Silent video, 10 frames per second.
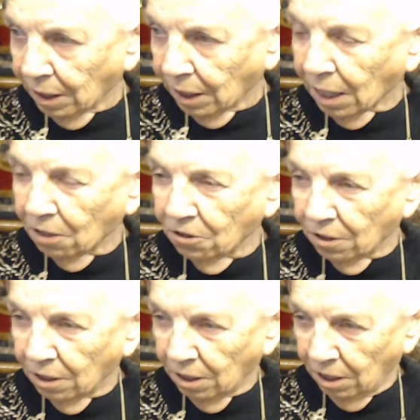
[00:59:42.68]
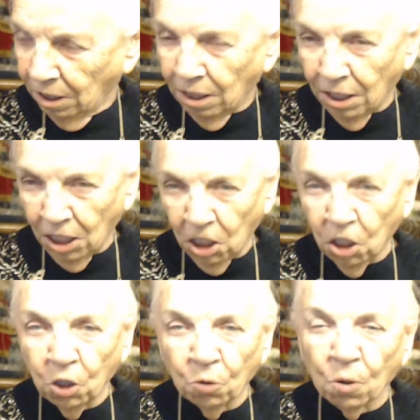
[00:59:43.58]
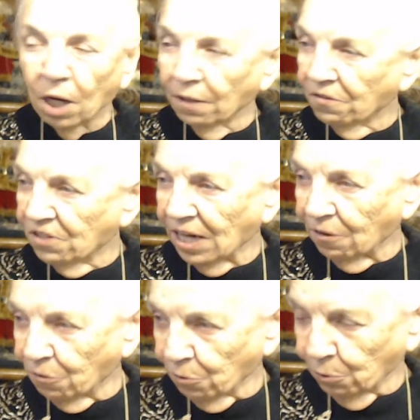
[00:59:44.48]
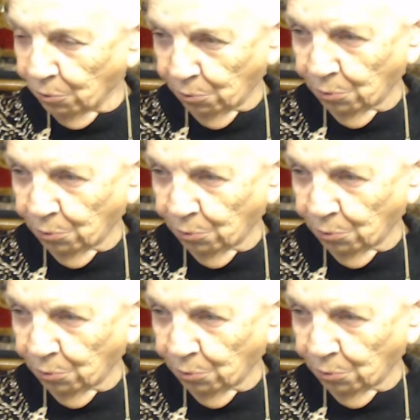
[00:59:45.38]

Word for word: Now, you all have sat through